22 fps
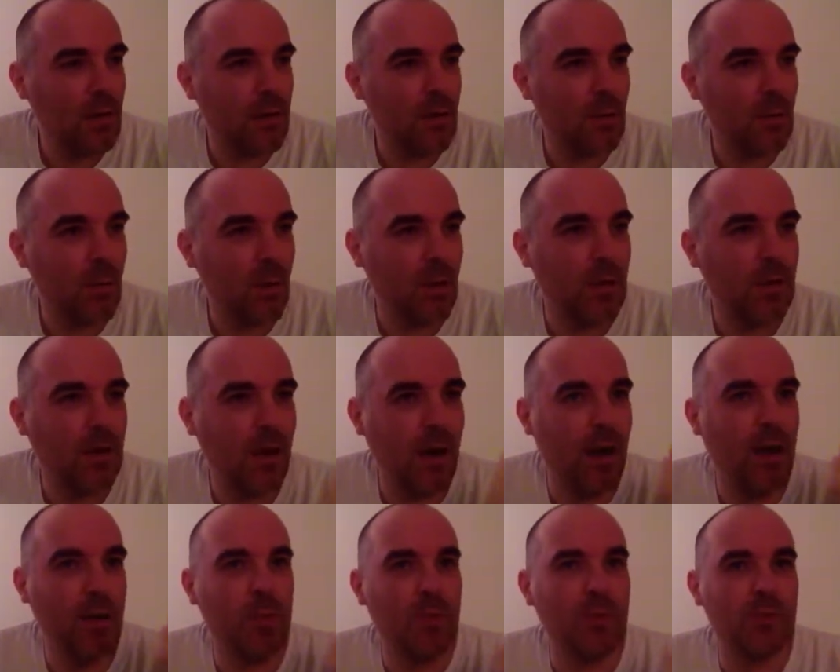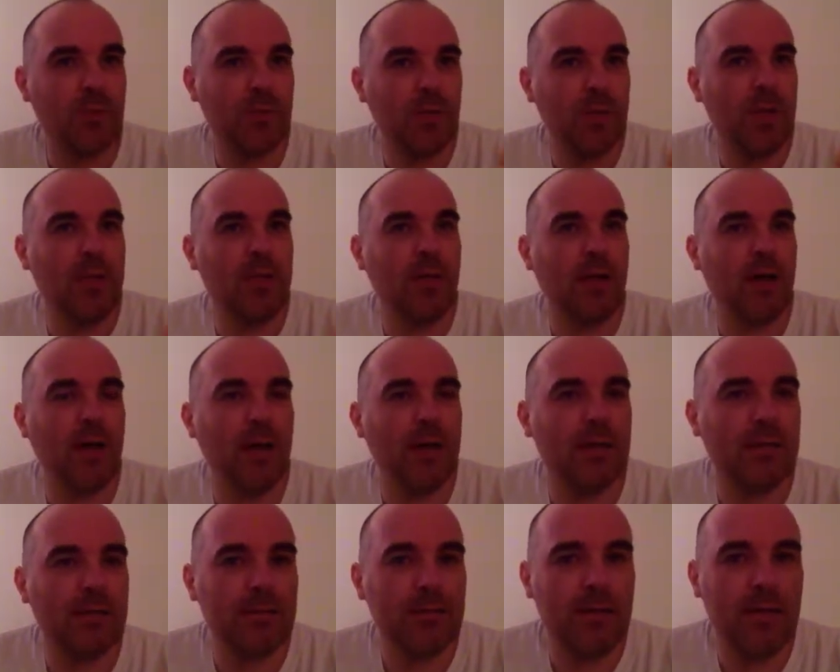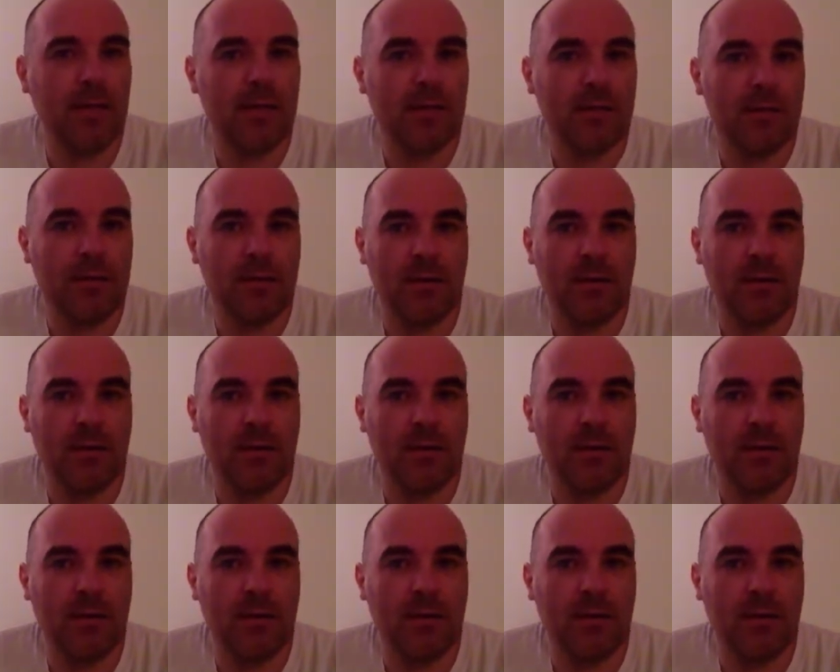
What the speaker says: one guy was really nice. That